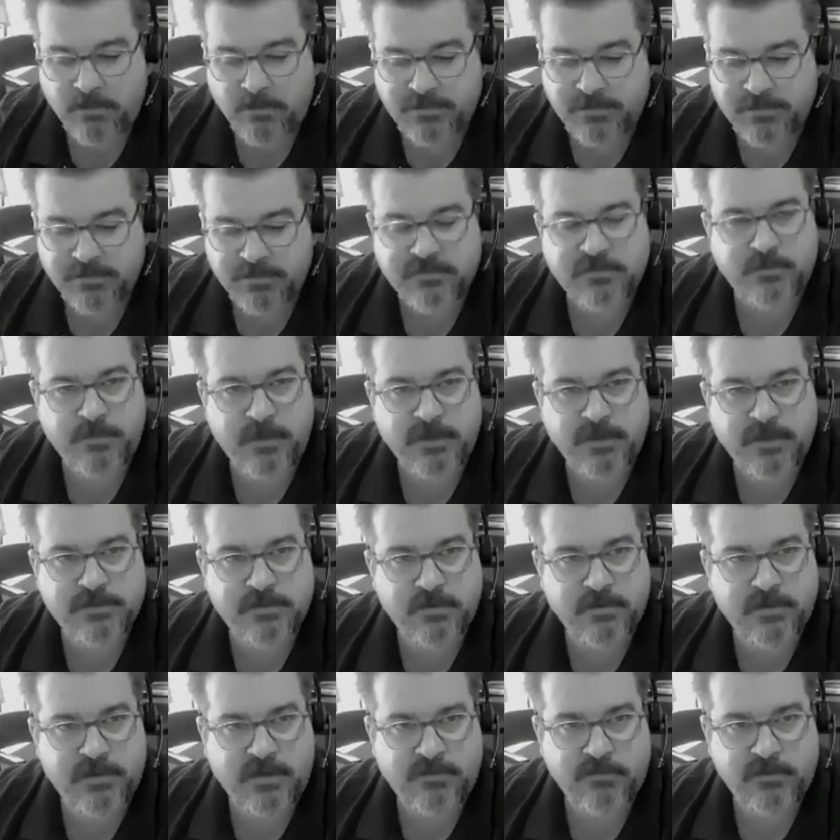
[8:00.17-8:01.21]
just to make
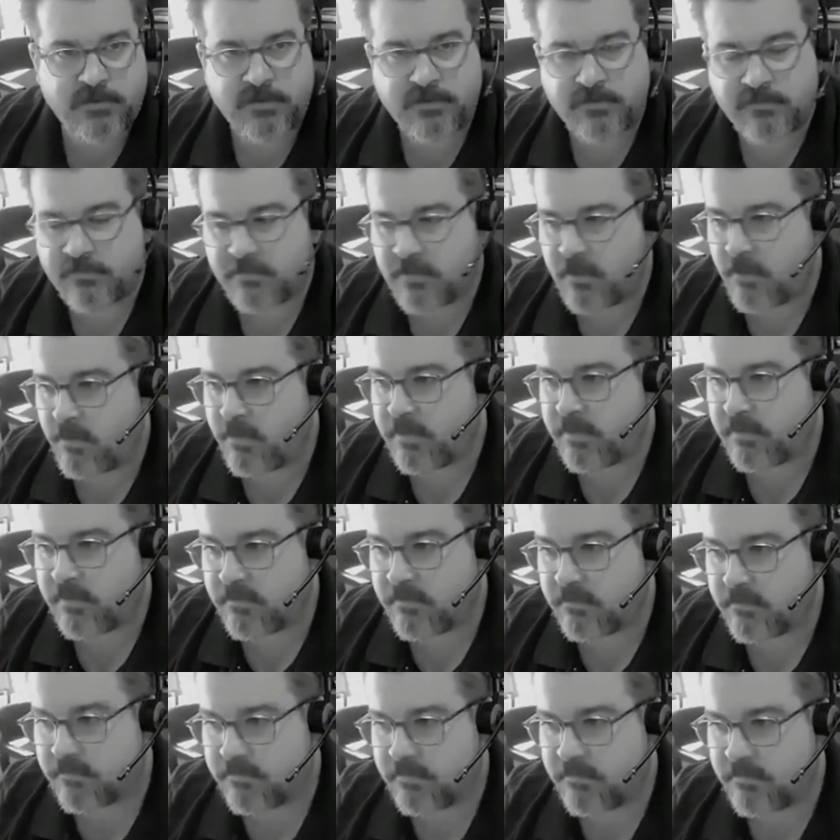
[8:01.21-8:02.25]
sure that everything's going
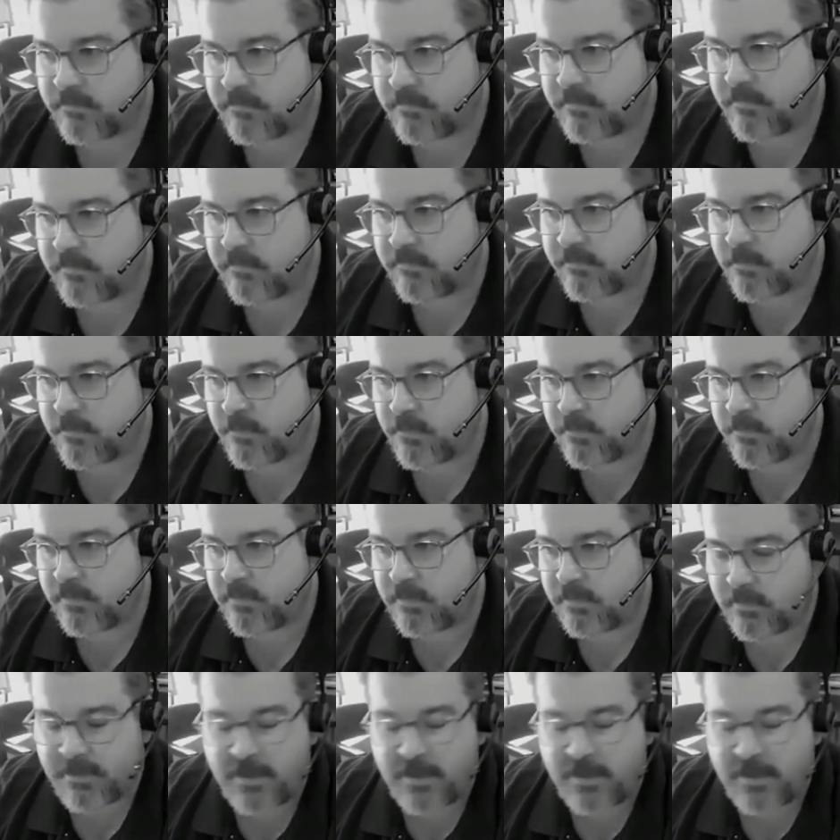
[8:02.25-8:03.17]
still smoothly.